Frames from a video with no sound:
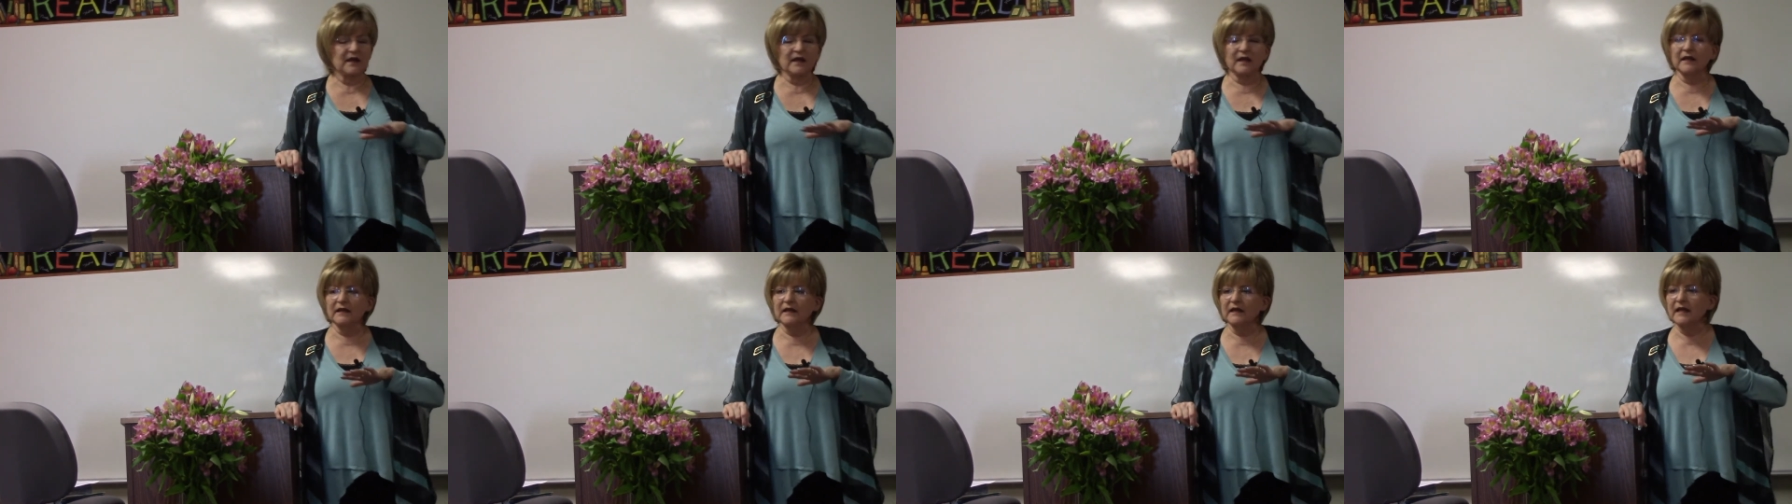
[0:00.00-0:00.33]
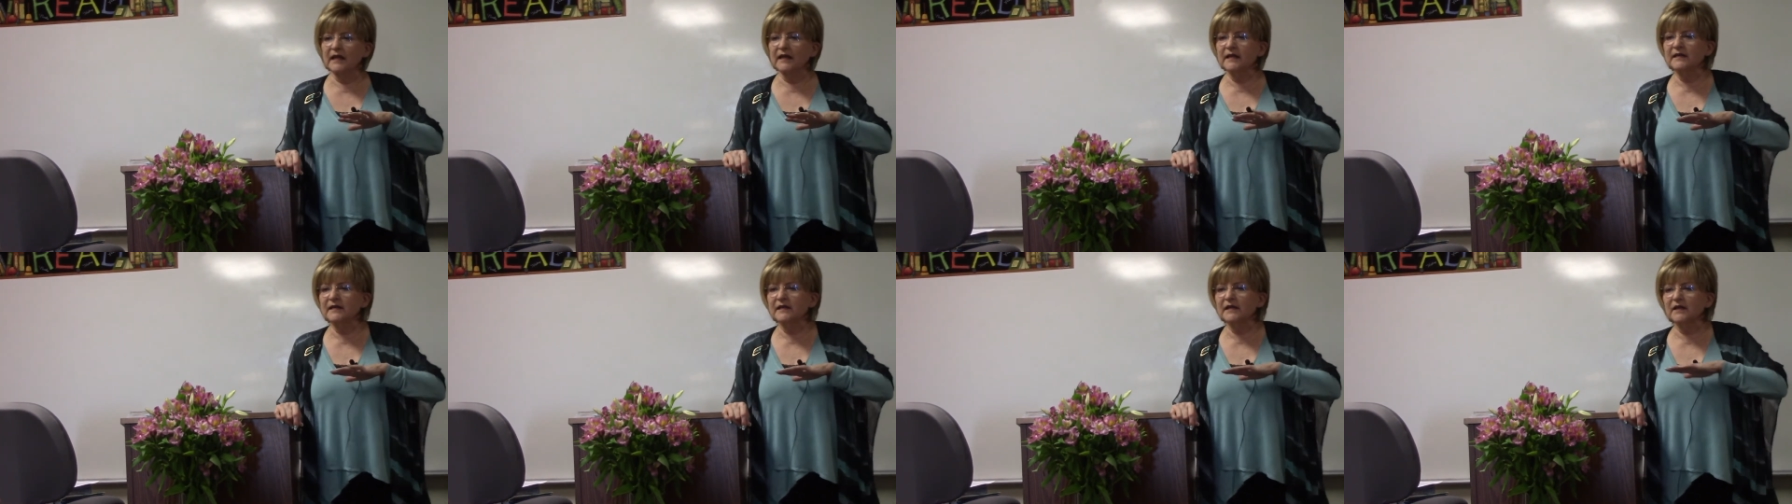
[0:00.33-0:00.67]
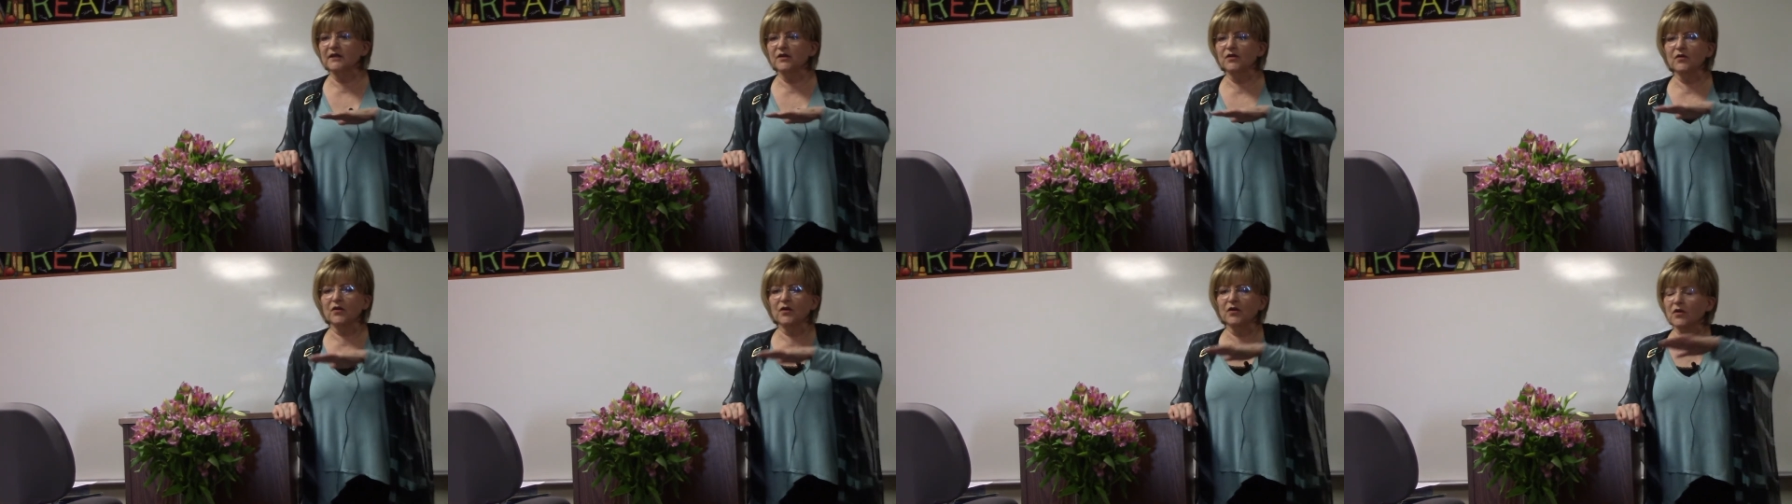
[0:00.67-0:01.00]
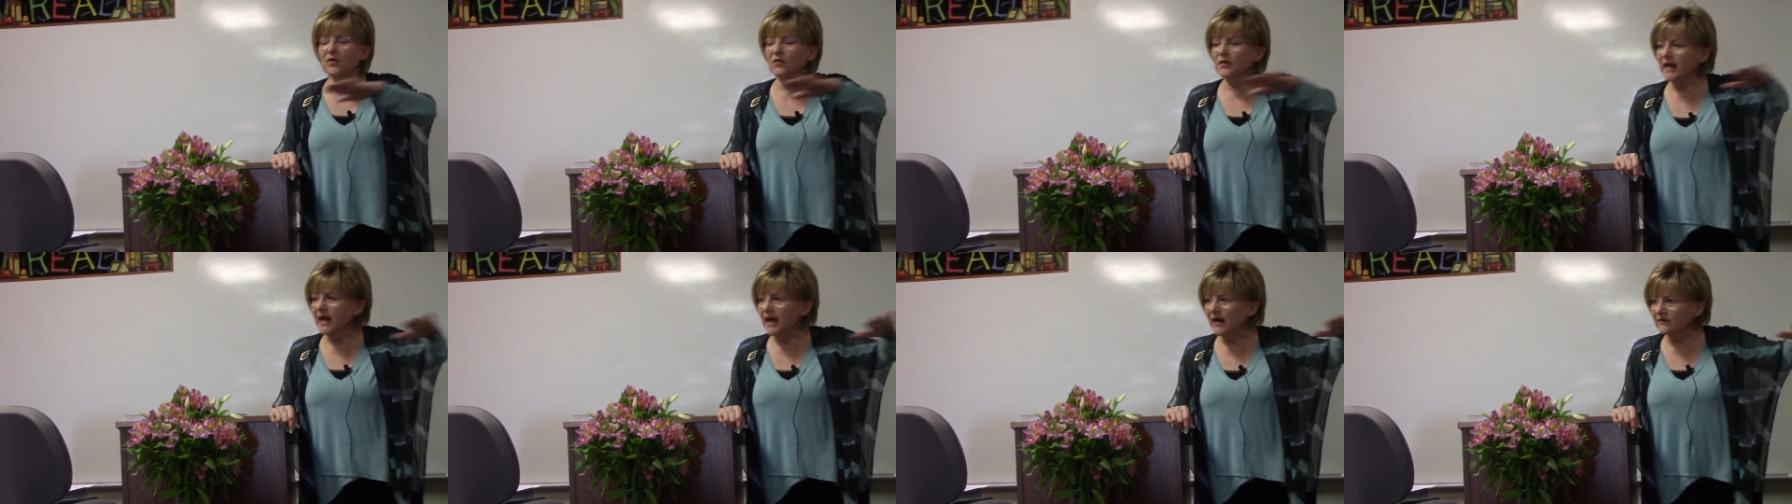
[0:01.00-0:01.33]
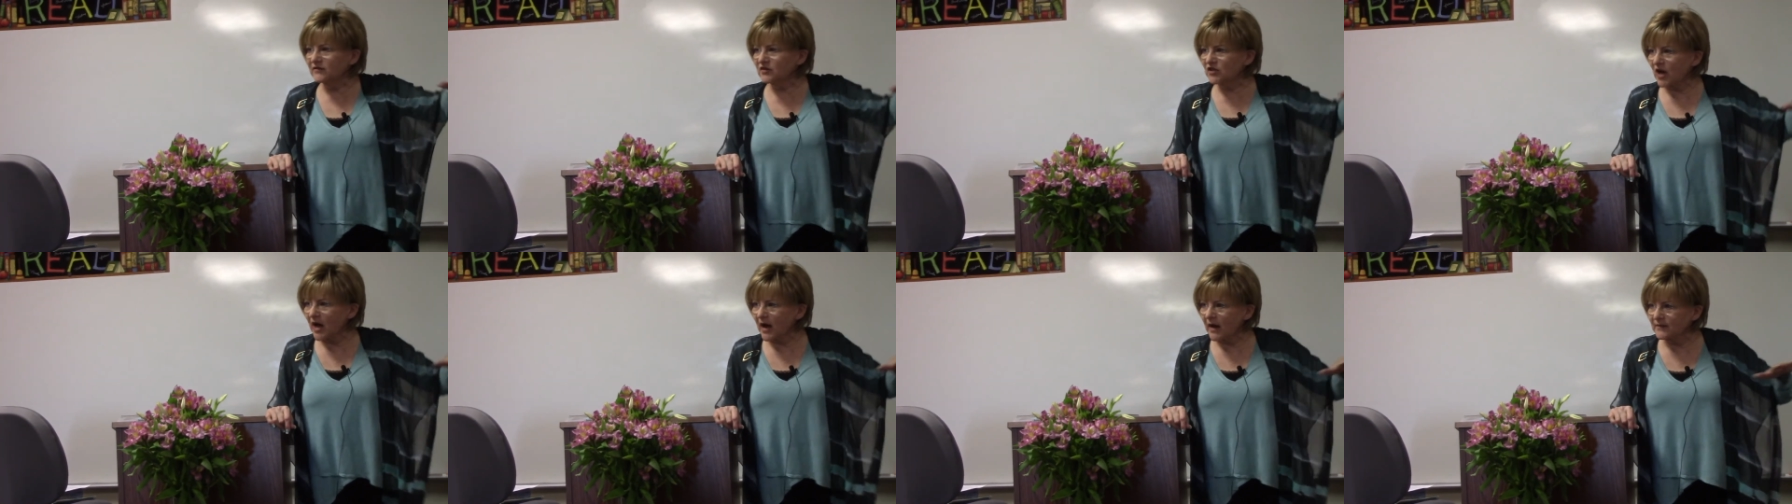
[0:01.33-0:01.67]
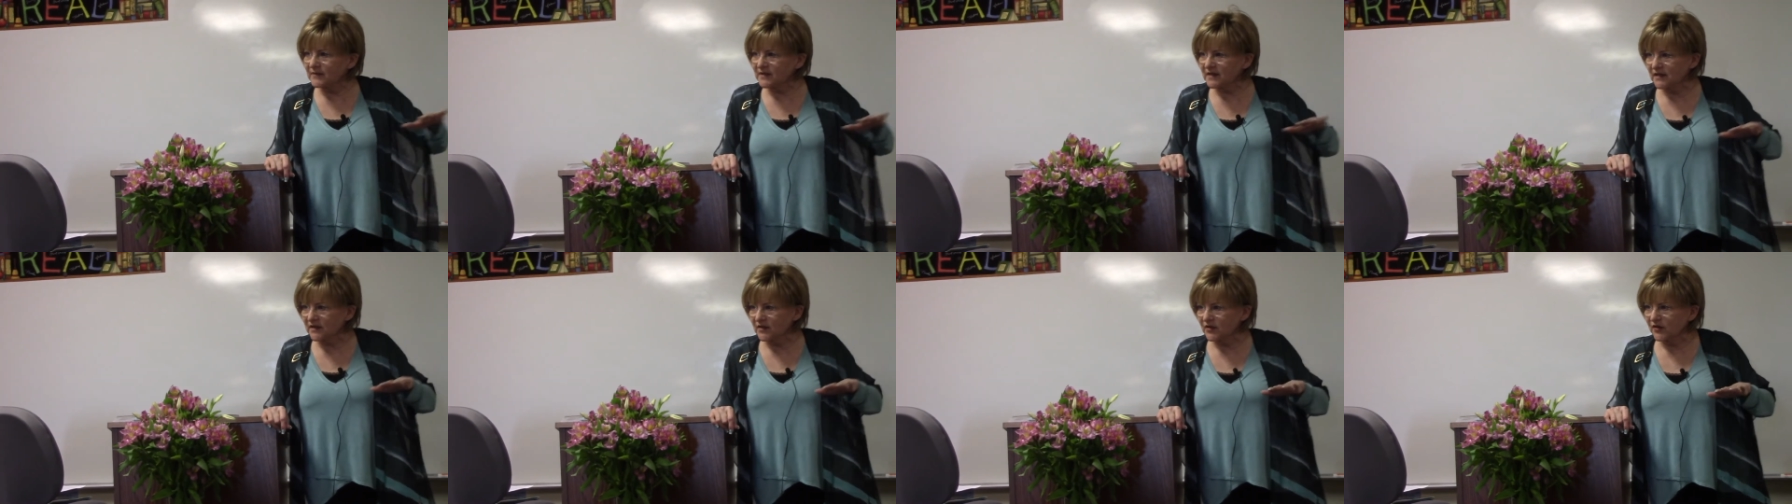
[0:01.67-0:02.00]
in India you could only have
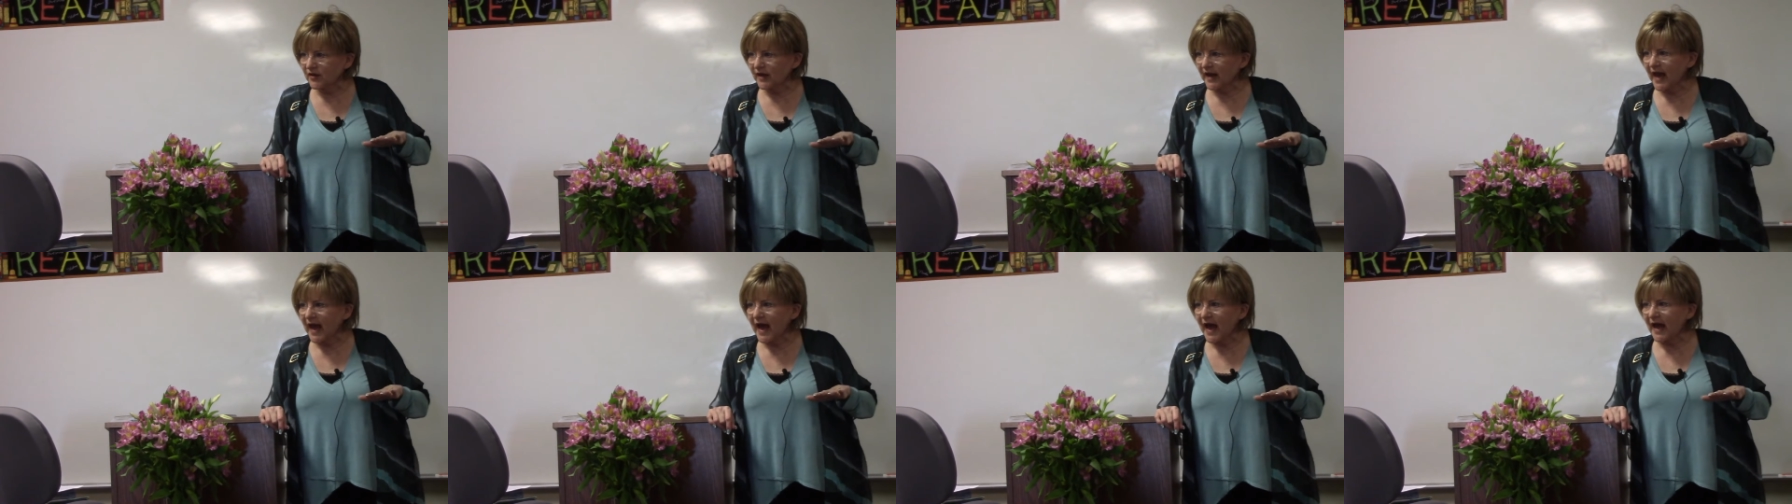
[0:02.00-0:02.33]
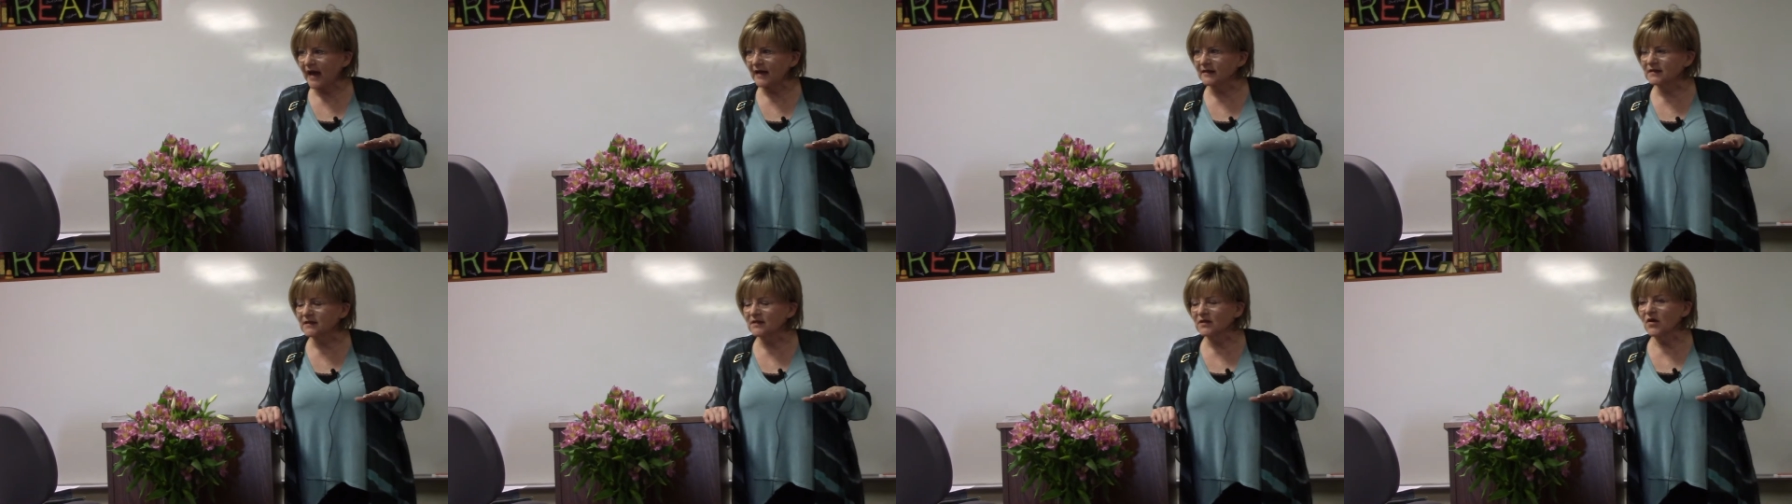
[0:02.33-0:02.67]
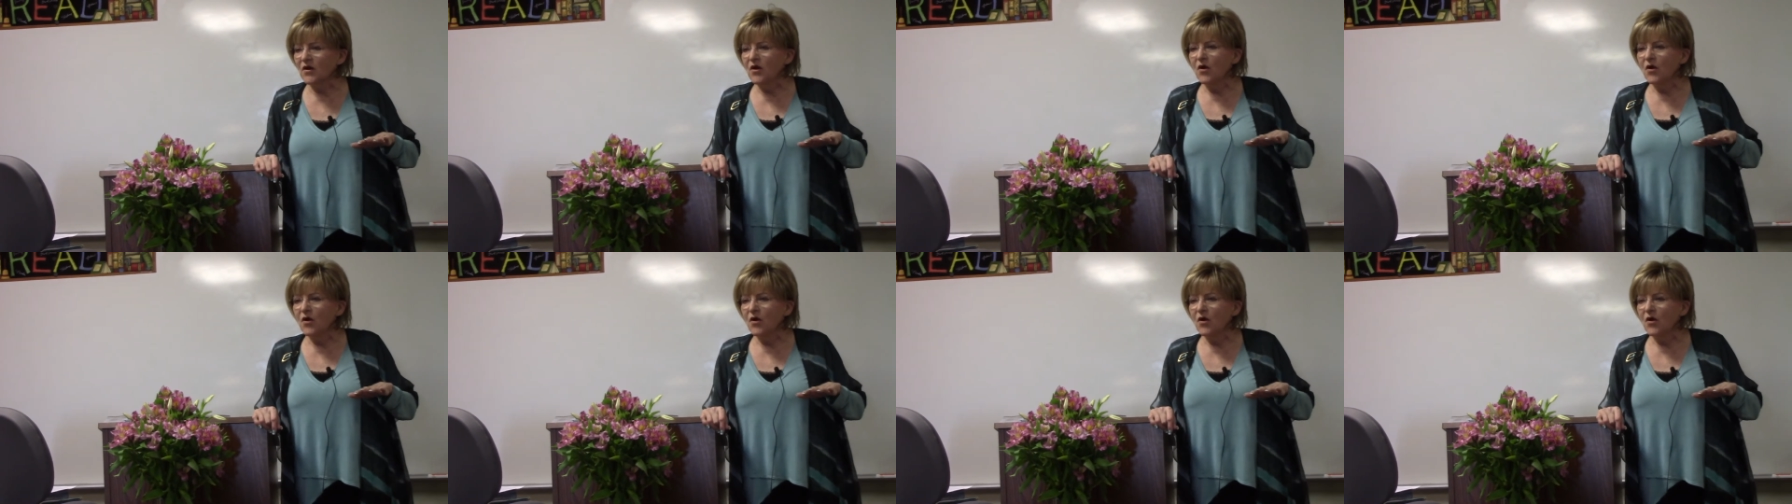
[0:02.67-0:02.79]
jobs in your caste,